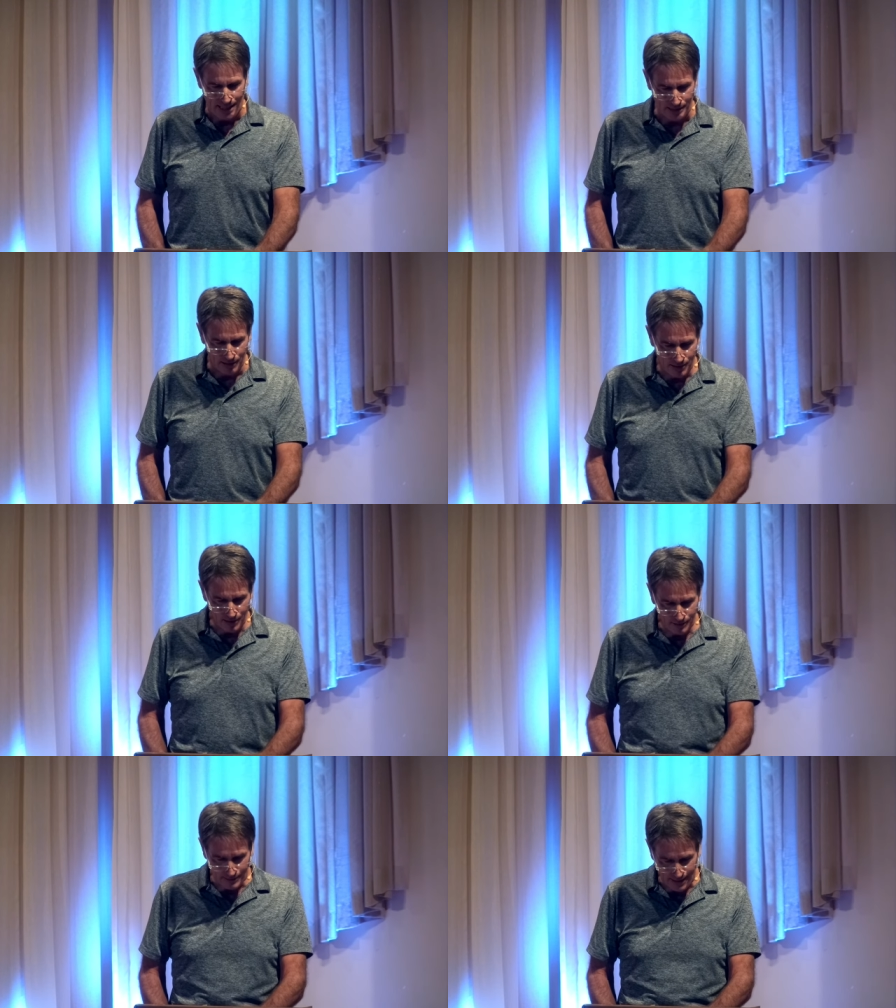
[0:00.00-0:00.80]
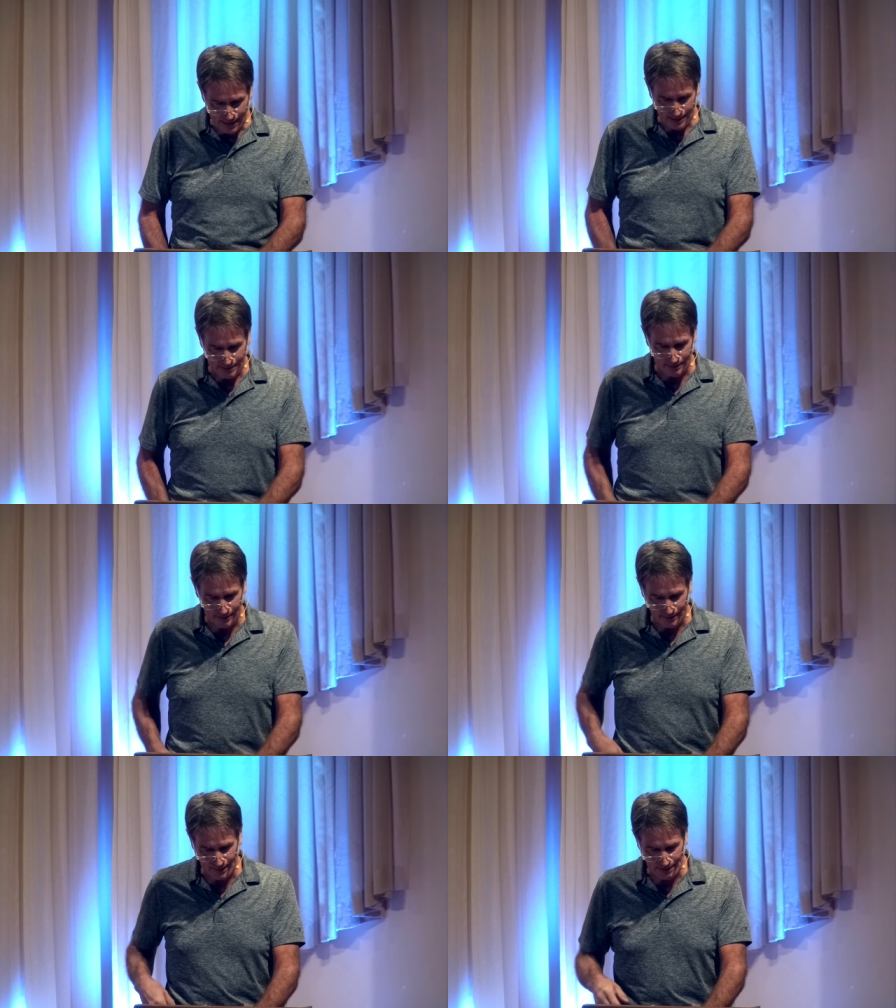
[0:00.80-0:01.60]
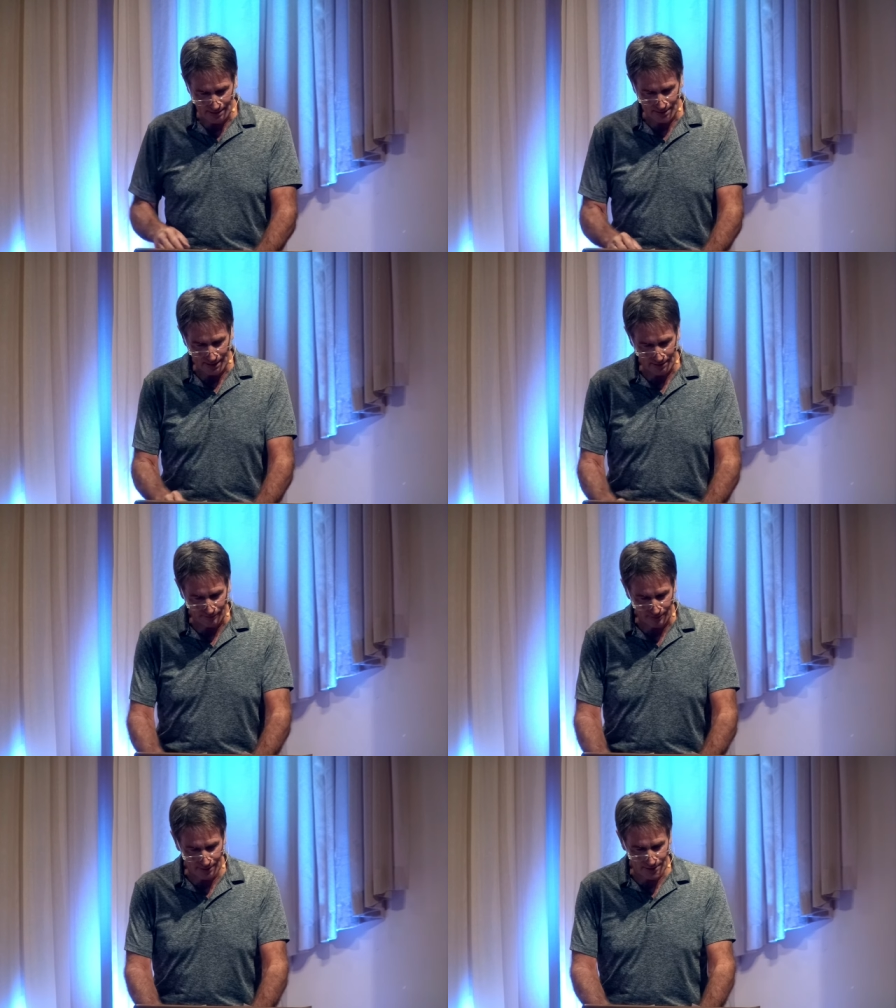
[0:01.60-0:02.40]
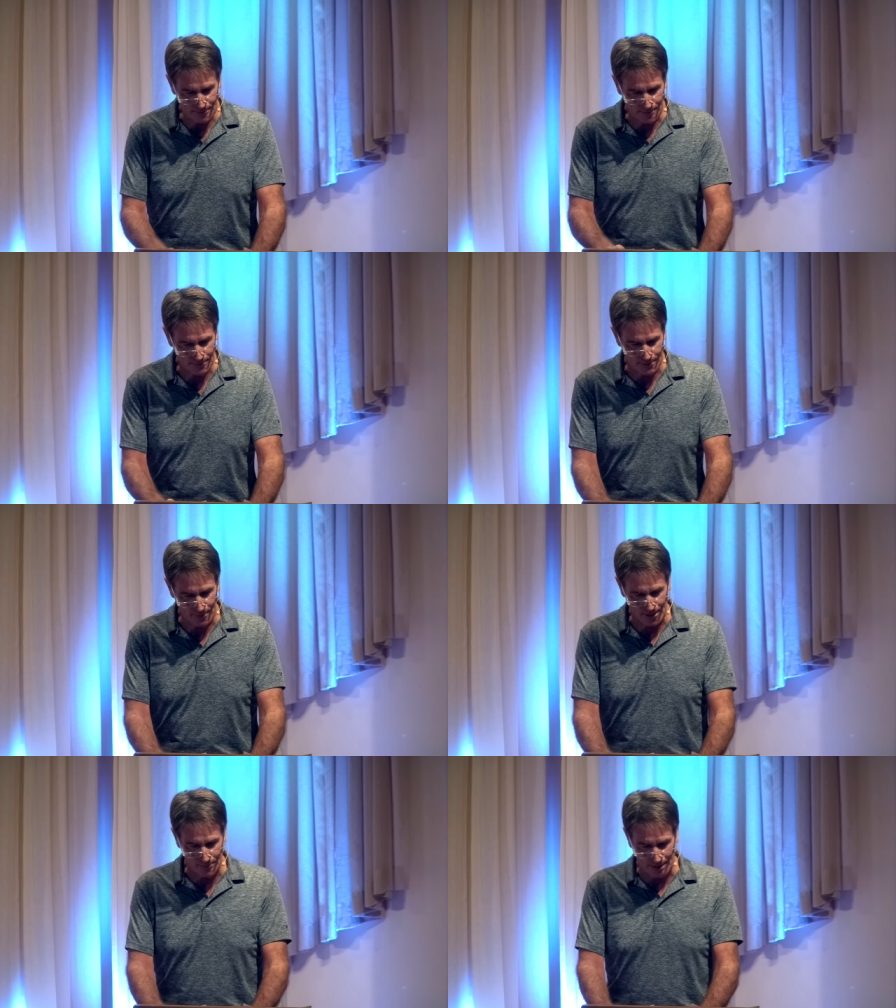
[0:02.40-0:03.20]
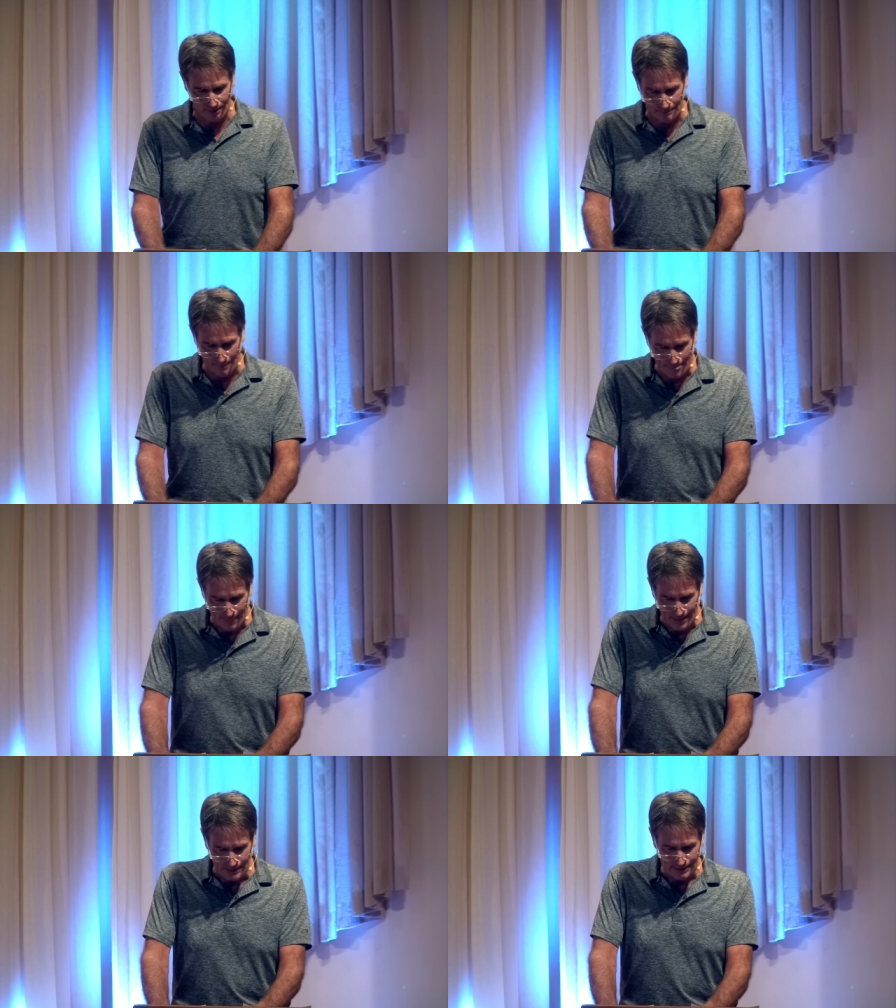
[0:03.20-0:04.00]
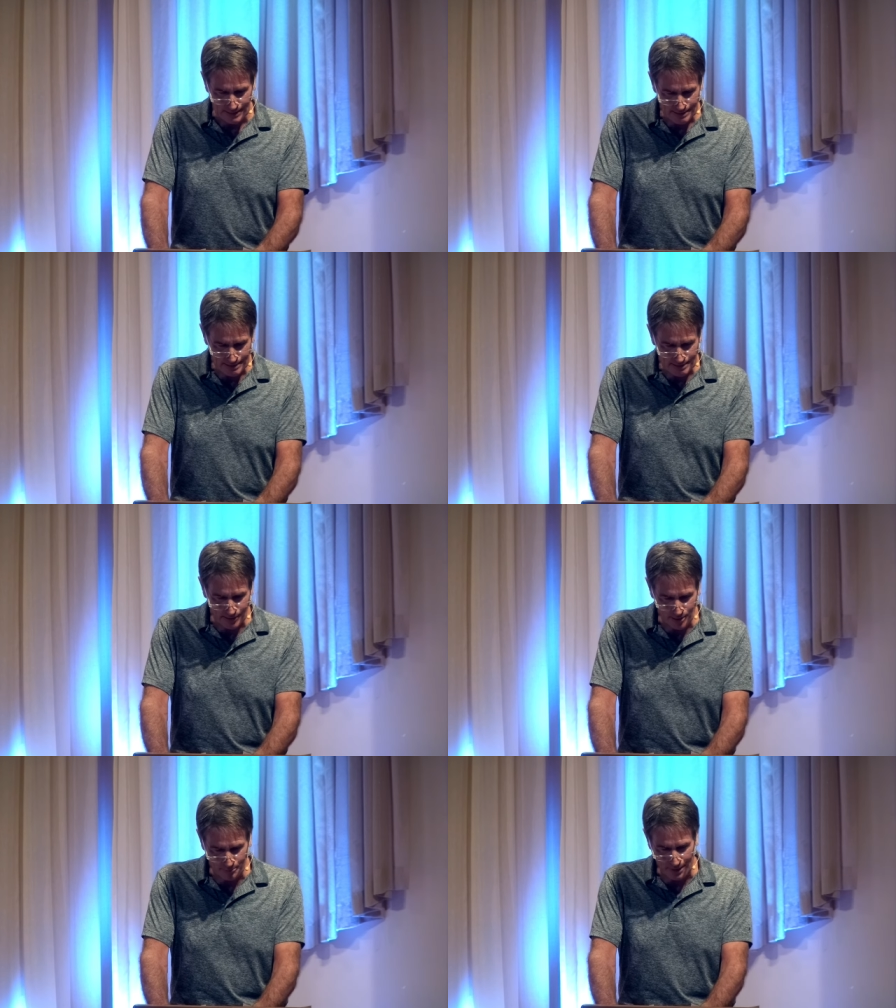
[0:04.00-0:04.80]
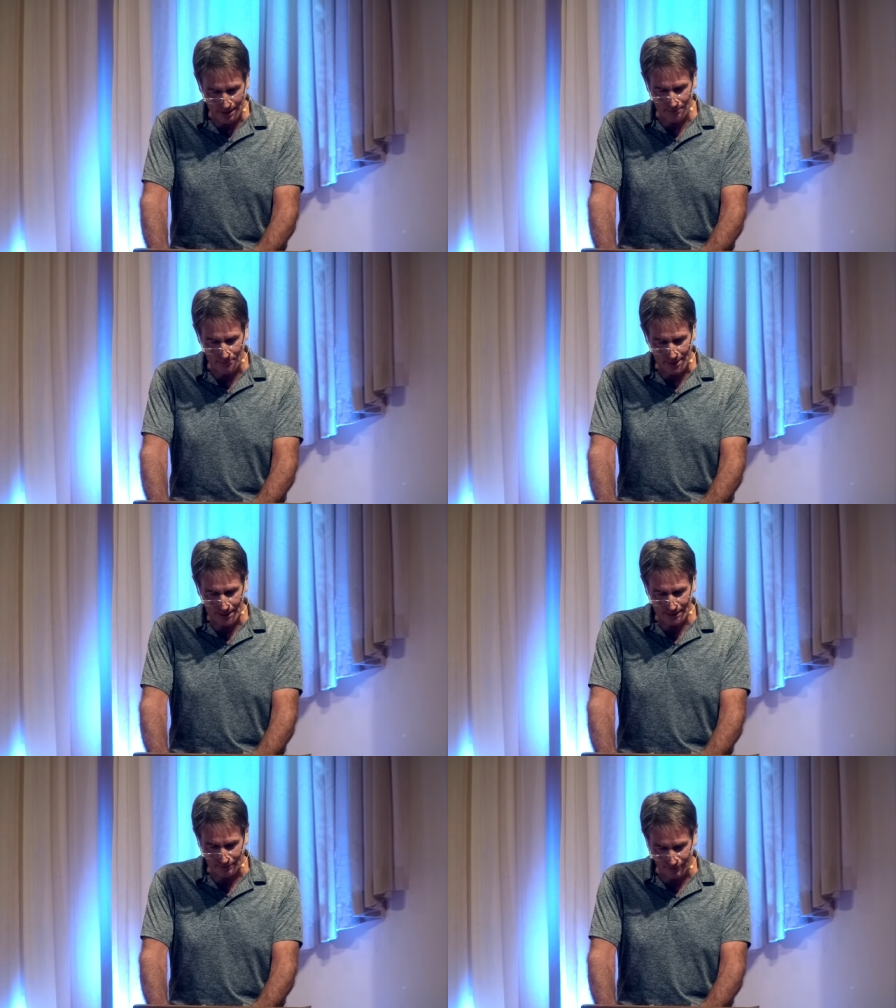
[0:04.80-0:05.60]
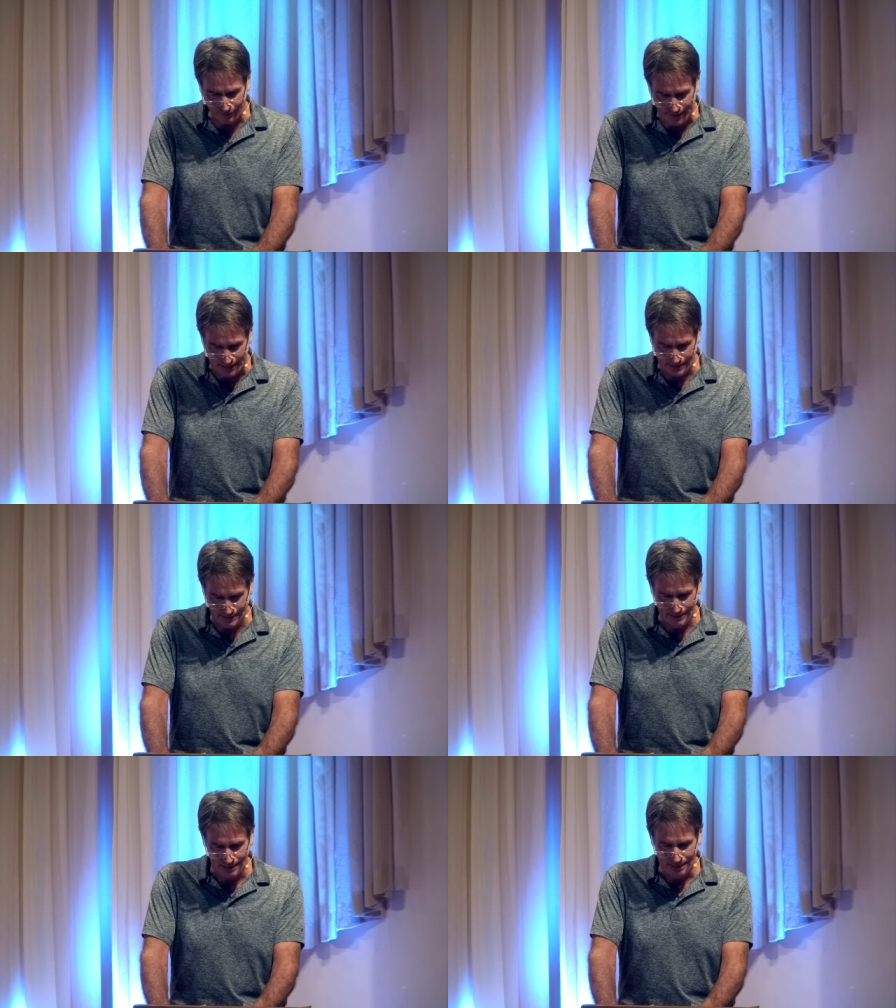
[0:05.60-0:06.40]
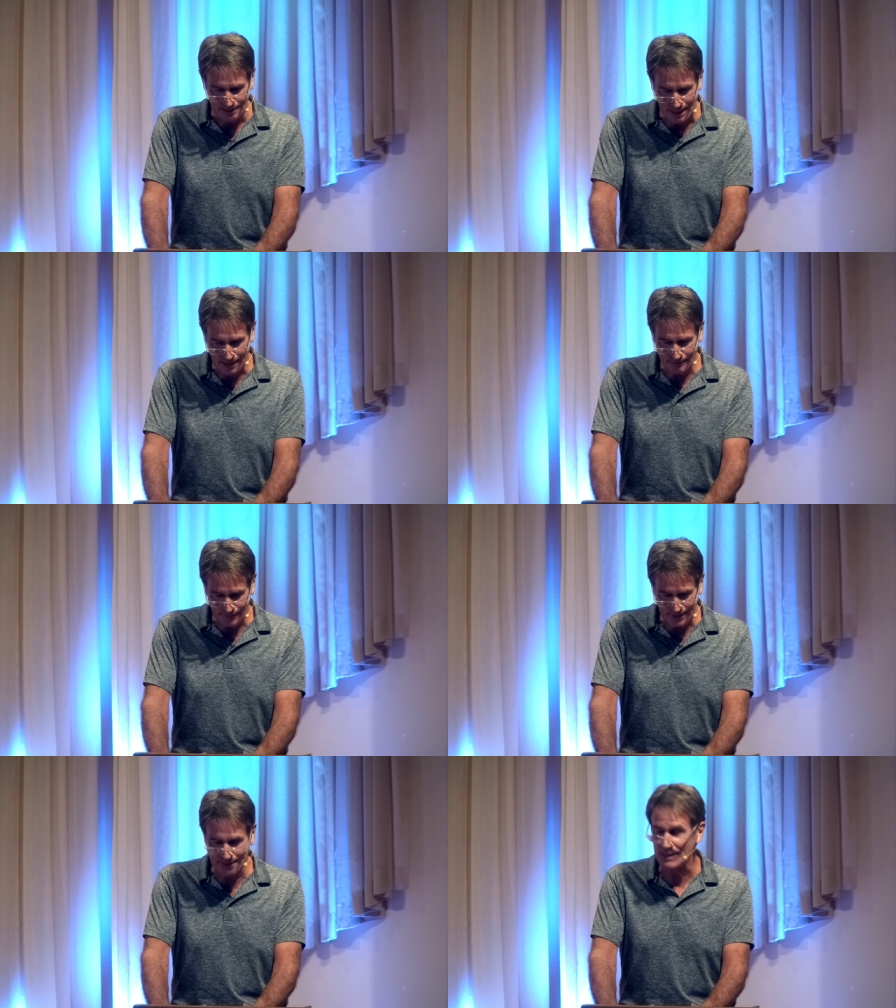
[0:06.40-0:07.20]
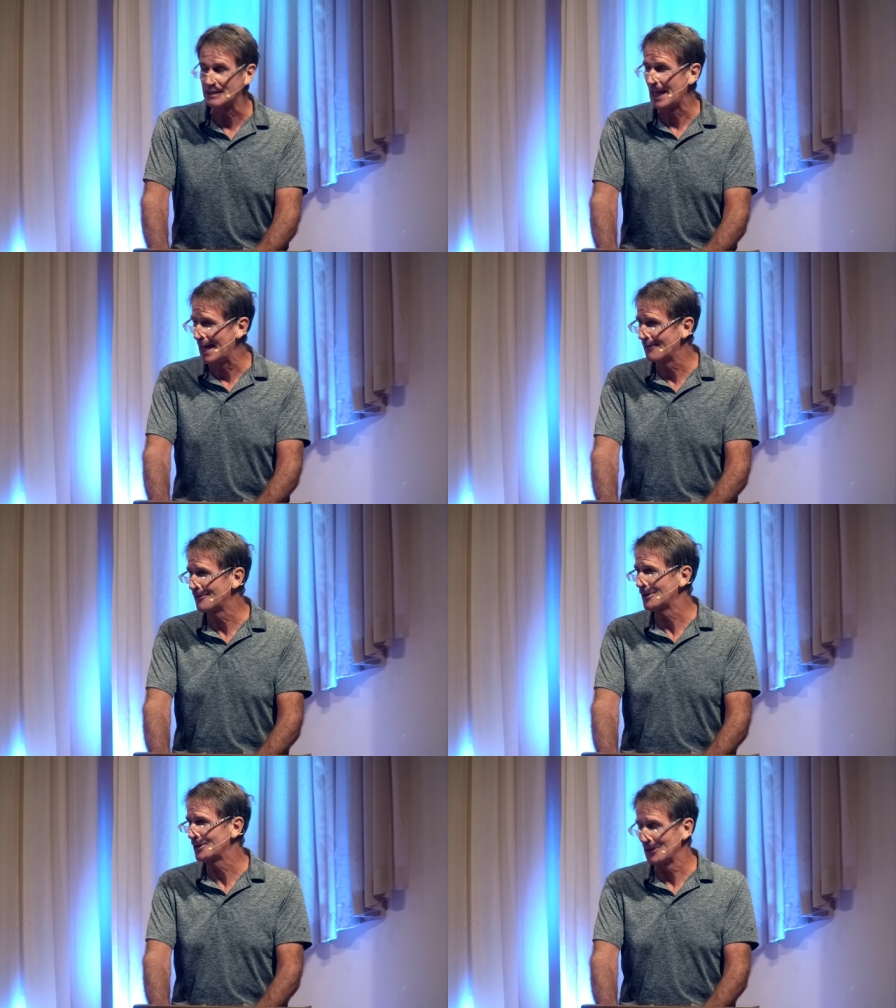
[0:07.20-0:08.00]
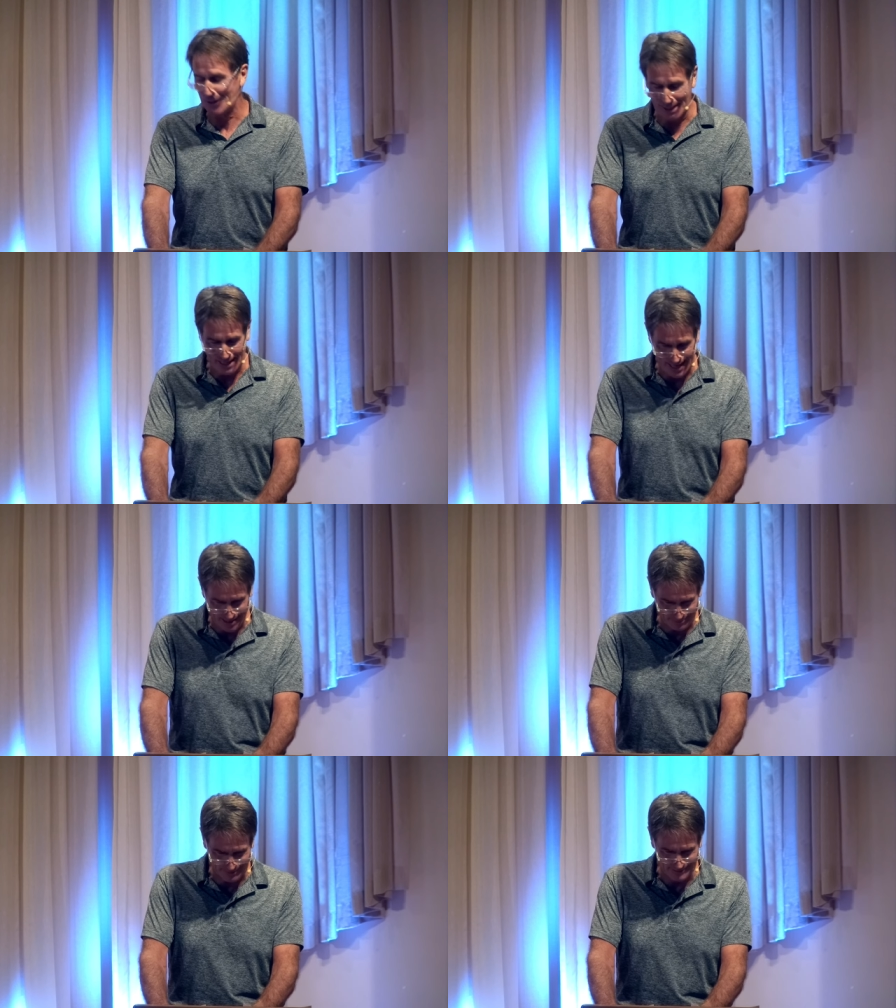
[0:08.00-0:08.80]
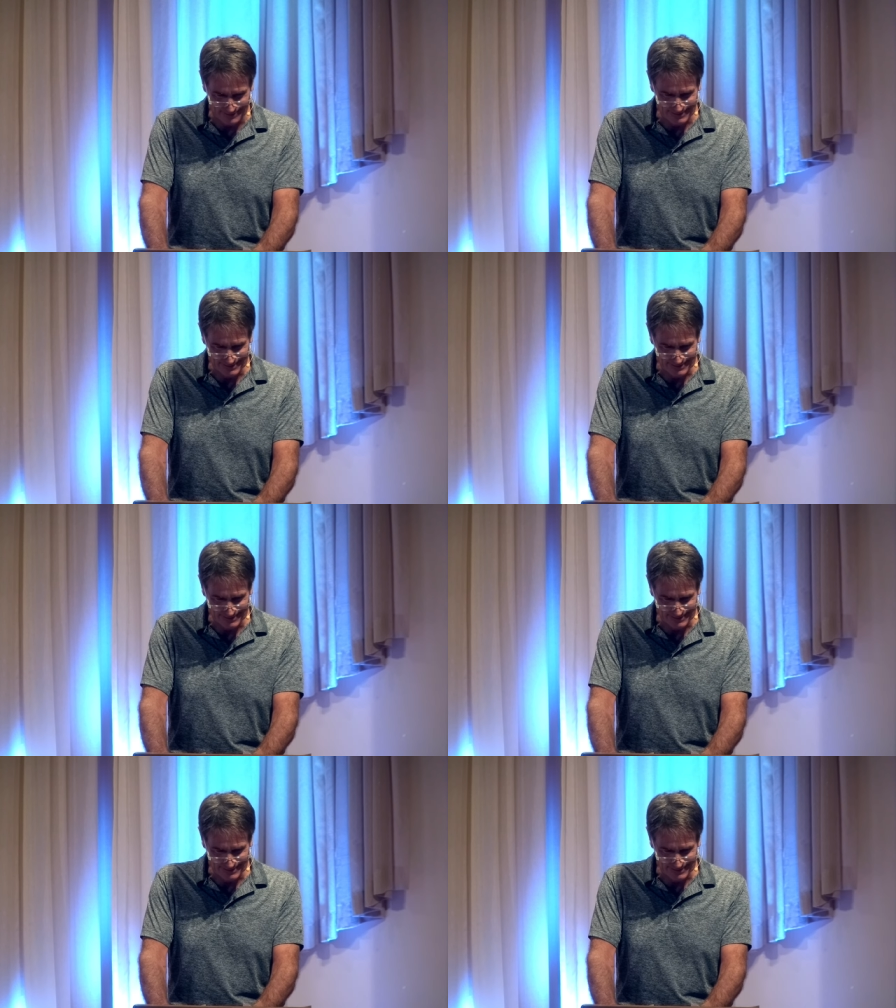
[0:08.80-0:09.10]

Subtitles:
at long last to the things life really is supposed to be about. Let's start by admitting defeat. None of this is ever going to happen.